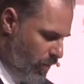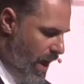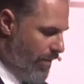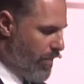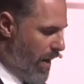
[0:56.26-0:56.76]

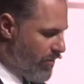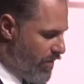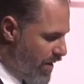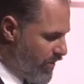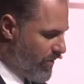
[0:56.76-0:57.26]
We have a
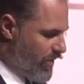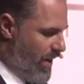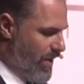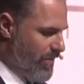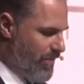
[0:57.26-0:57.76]
battery metals
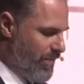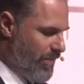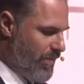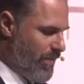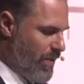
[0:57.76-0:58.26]
day.
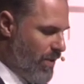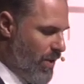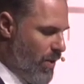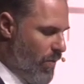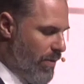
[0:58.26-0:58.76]

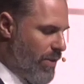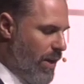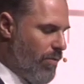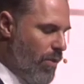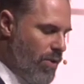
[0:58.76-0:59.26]
We have
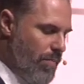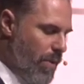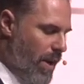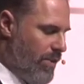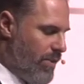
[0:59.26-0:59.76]
seen growth
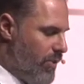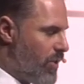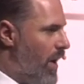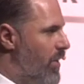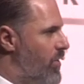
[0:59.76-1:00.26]
in places,
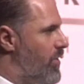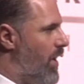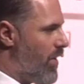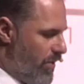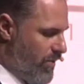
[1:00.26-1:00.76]
challenges
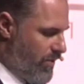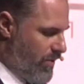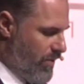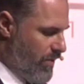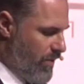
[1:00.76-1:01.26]
in
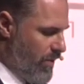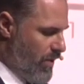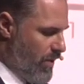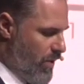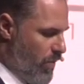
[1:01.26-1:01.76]
others.
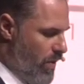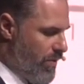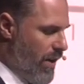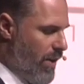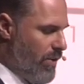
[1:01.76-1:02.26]

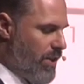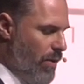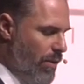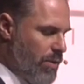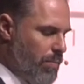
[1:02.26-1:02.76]
We've seen
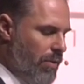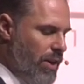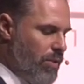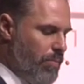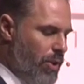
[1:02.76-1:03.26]
continued
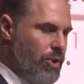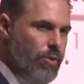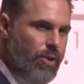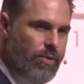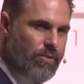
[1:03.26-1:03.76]
exploration by
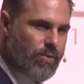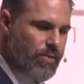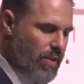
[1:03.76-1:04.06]
juniors,